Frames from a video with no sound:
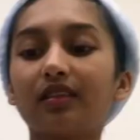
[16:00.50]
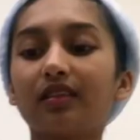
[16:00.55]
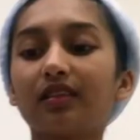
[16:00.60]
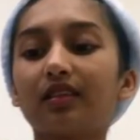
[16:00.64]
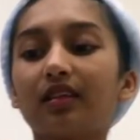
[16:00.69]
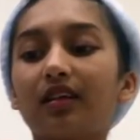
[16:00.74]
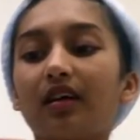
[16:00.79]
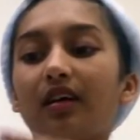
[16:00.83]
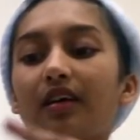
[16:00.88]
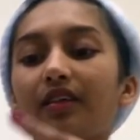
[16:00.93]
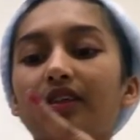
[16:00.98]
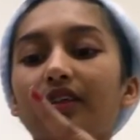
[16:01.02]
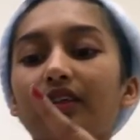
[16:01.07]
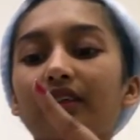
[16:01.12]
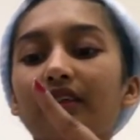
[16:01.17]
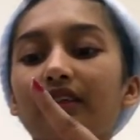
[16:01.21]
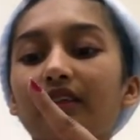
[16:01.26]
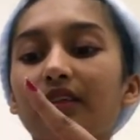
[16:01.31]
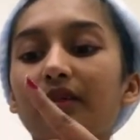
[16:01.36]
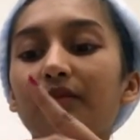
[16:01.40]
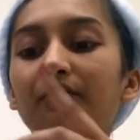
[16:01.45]
The other
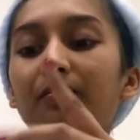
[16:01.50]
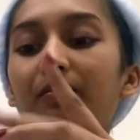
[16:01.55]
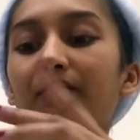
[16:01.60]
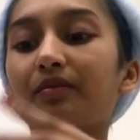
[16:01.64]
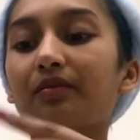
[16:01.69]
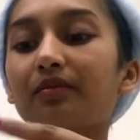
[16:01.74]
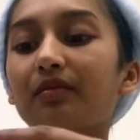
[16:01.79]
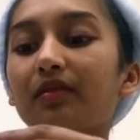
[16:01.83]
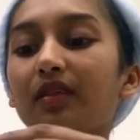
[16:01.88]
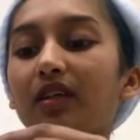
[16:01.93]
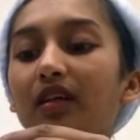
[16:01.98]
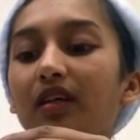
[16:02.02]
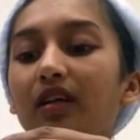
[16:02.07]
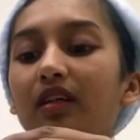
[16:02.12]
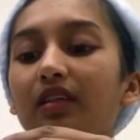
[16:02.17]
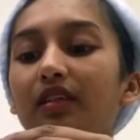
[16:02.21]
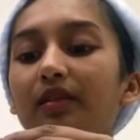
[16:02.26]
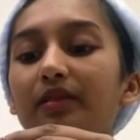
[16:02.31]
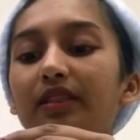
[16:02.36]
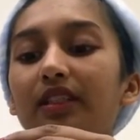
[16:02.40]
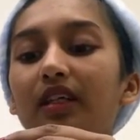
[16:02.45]

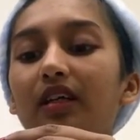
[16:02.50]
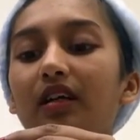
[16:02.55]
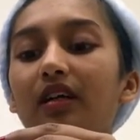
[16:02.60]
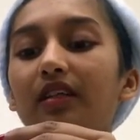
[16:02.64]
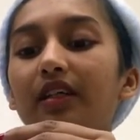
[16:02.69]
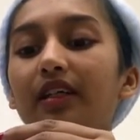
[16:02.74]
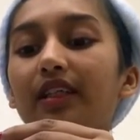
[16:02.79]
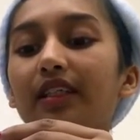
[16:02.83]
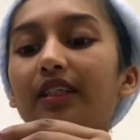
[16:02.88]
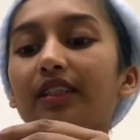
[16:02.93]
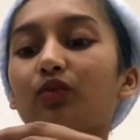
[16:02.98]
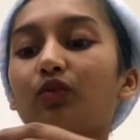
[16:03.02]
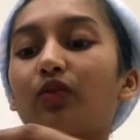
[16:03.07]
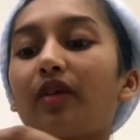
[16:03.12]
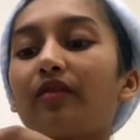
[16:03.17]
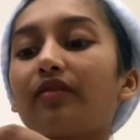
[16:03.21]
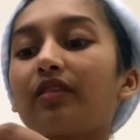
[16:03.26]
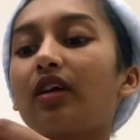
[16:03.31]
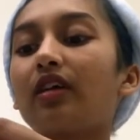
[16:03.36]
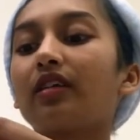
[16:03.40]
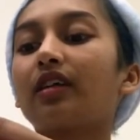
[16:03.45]
lipstick color is
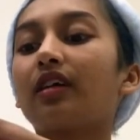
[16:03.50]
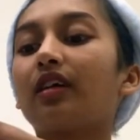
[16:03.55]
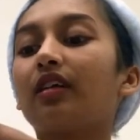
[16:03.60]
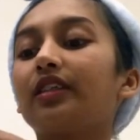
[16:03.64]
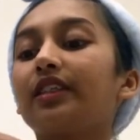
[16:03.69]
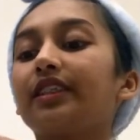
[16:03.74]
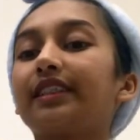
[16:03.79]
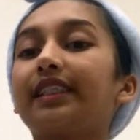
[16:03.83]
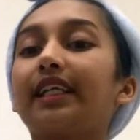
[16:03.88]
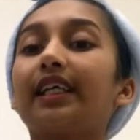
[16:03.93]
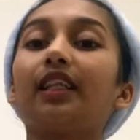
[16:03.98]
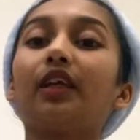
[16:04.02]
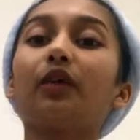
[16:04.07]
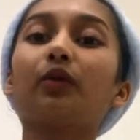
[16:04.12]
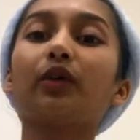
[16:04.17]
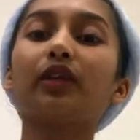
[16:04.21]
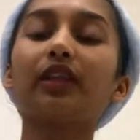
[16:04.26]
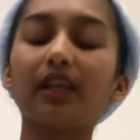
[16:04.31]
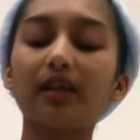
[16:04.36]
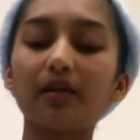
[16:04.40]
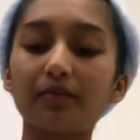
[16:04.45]
Revlon Color Stay
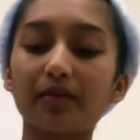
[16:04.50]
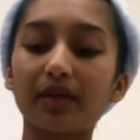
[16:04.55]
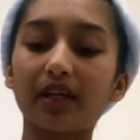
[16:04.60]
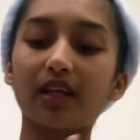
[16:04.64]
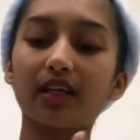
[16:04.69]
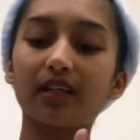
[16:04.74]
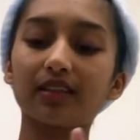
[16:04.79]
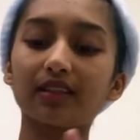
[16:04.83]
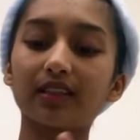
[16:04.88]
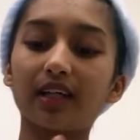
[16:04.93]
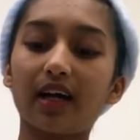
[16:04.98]
Liquid Lip, and I